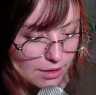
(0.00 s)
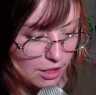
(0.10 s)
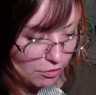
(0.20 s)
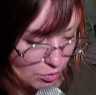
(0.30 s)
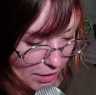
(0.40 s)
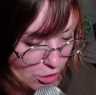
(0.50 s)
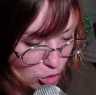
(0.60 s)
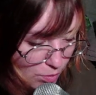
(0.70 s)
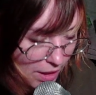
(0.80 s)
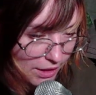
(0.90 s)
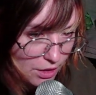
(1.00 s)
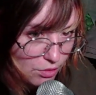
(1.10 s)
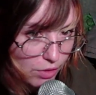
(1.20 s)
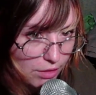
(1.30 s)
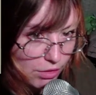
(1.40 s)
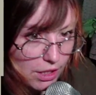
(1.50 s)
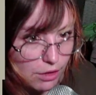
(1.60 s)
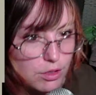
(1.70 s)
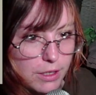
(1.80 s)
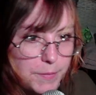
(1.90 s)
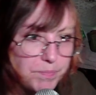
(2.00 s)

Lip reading: If you buy 2 monkeys for every Yakuza,